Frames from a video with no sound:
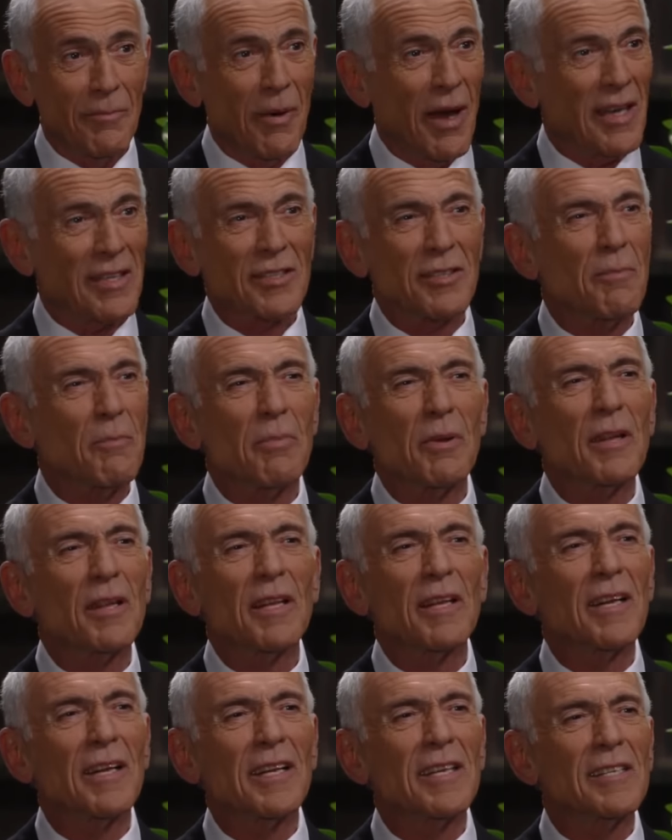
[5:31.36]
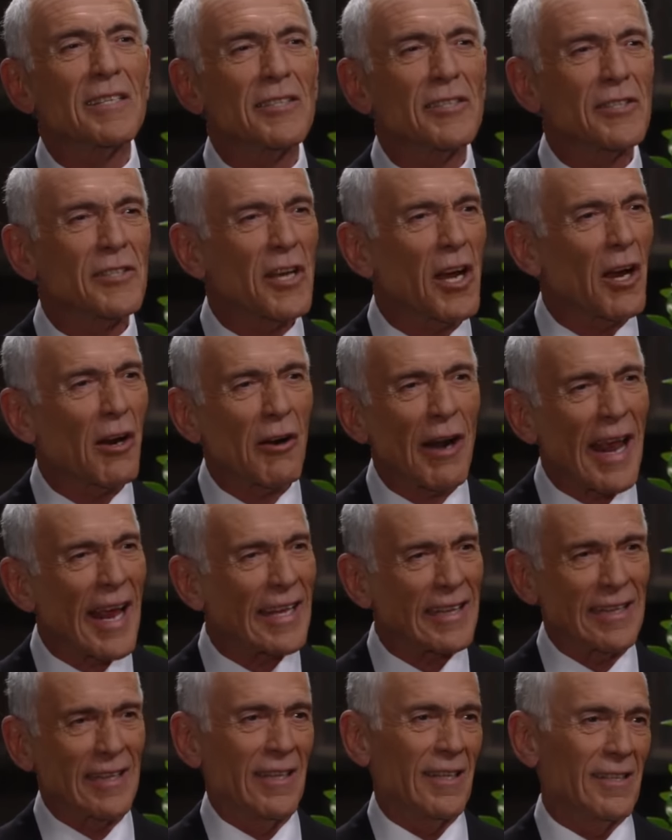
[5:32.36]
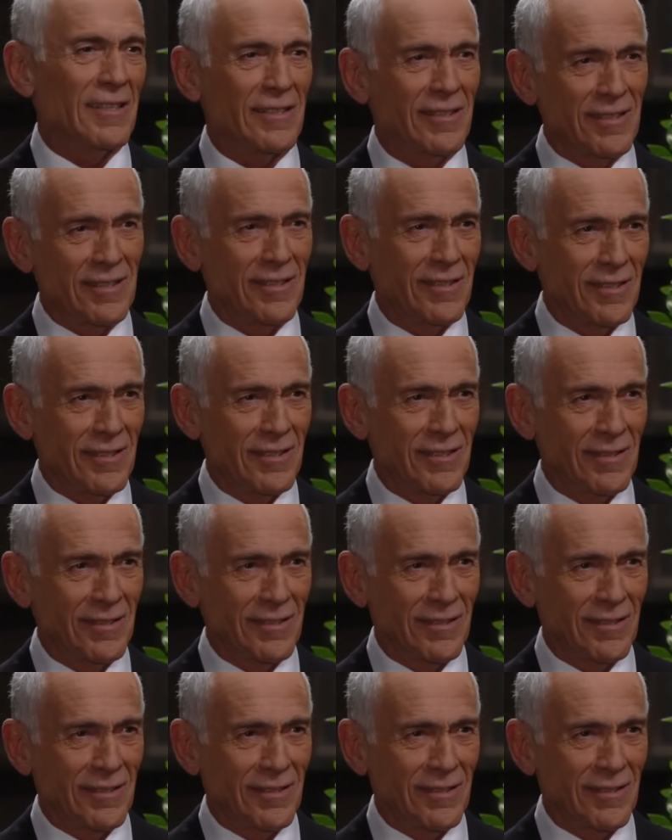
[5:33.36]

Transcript: the possibilities are endless.